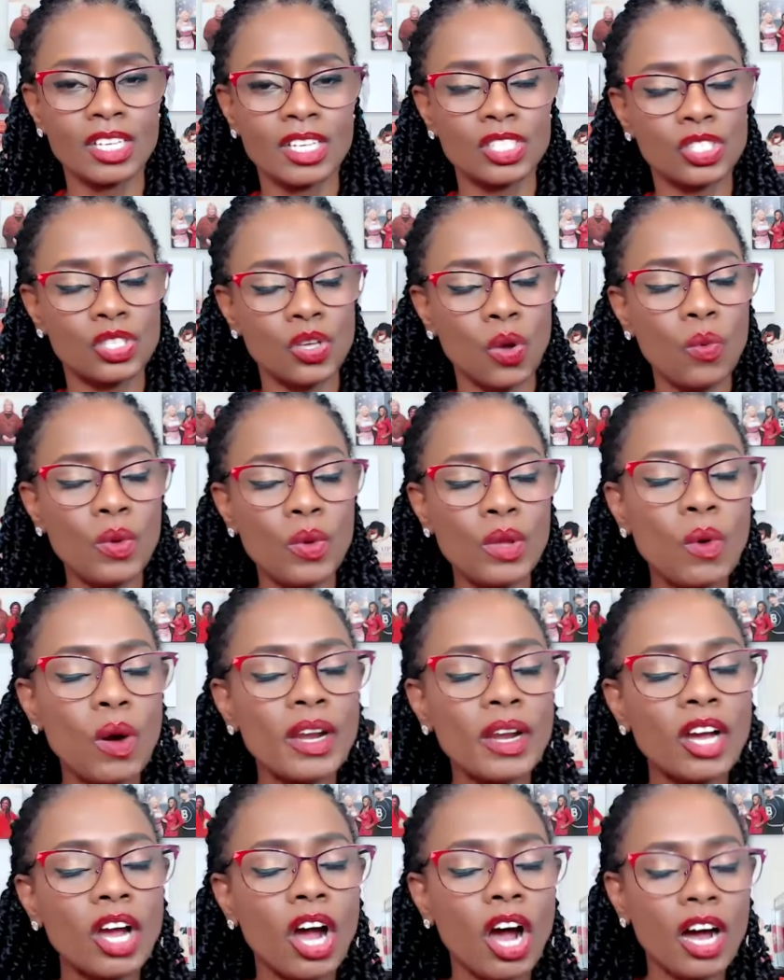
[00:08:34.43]
So we
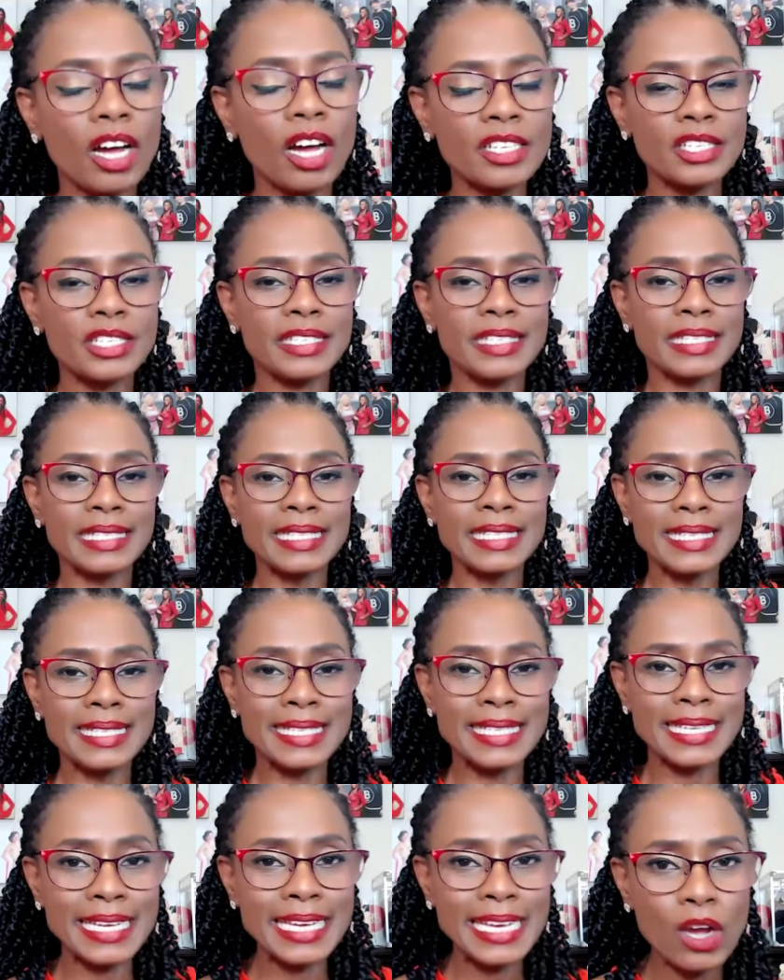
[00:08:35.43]
want to consciously
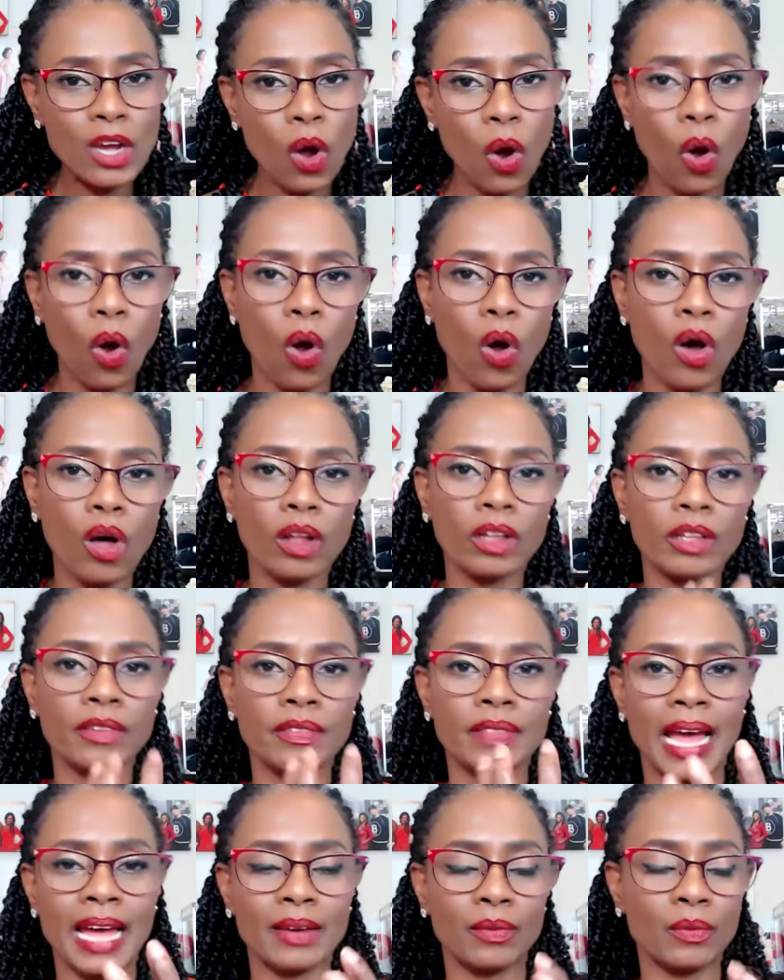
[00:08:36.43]
dig all
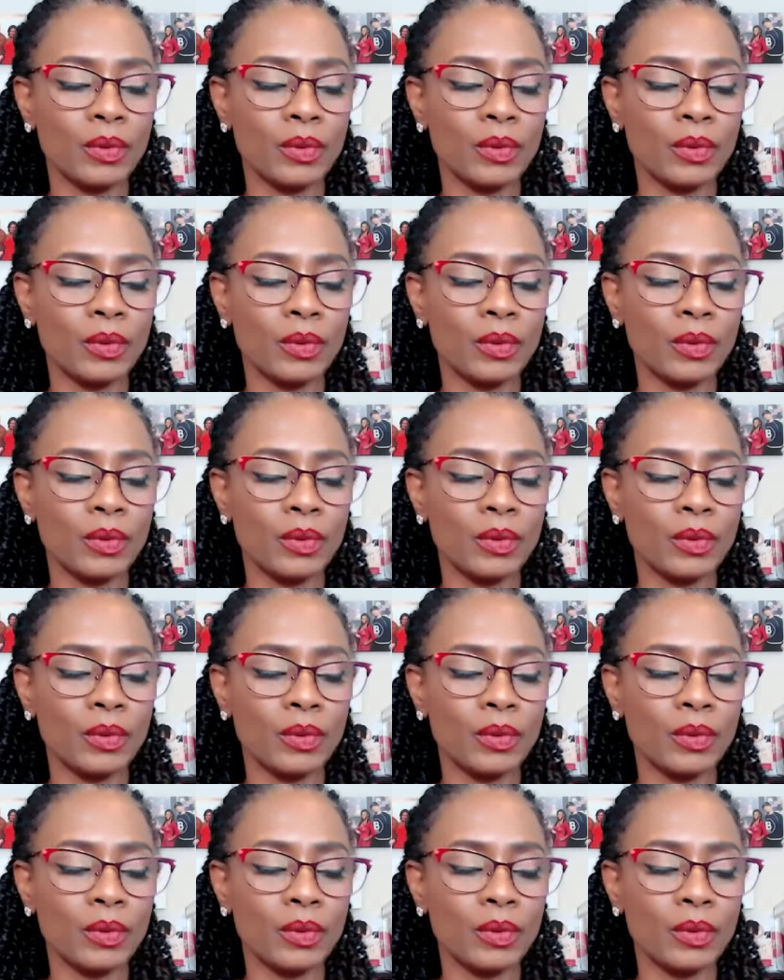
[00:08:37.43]
of that.